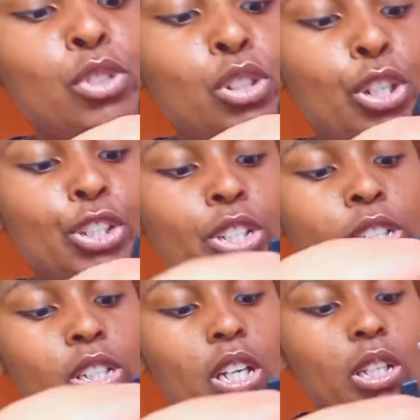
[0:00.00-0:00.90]
So you
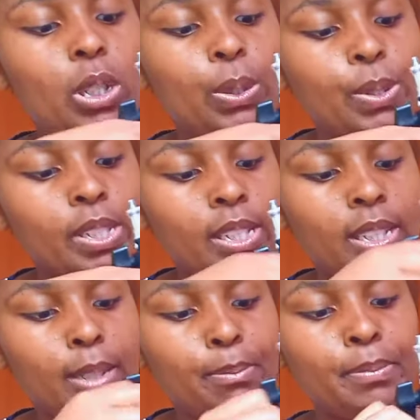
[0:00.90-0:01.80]
just loosen
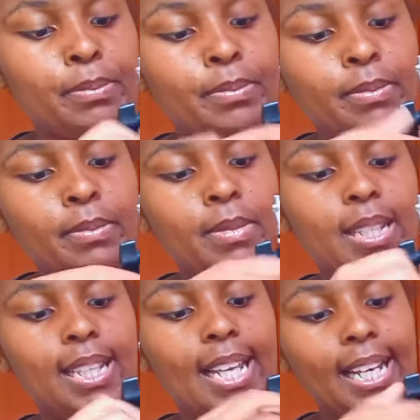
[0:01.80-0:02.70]
them
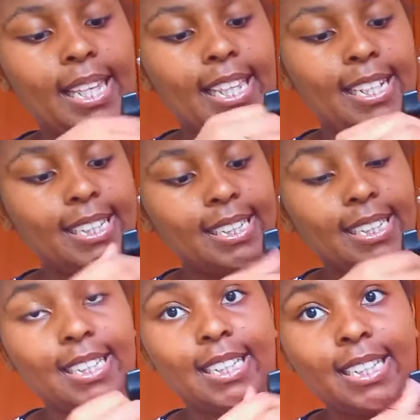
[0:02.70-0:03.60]
like that.
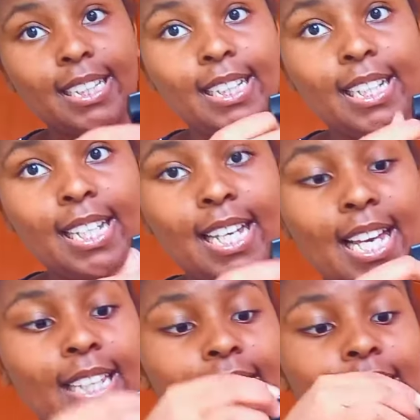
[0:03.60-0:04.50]

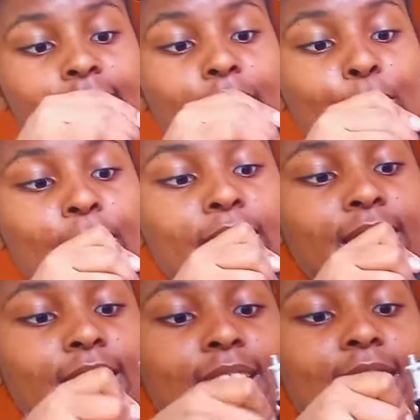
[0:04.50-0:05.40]
This other one
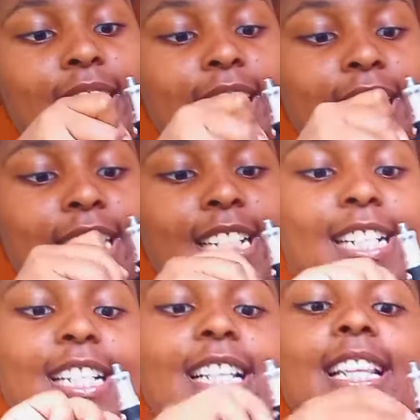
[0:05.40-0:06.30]

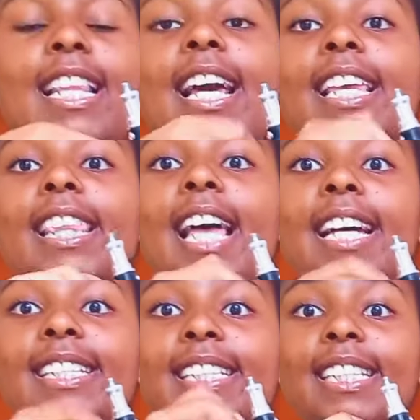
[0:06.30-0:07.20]
like that,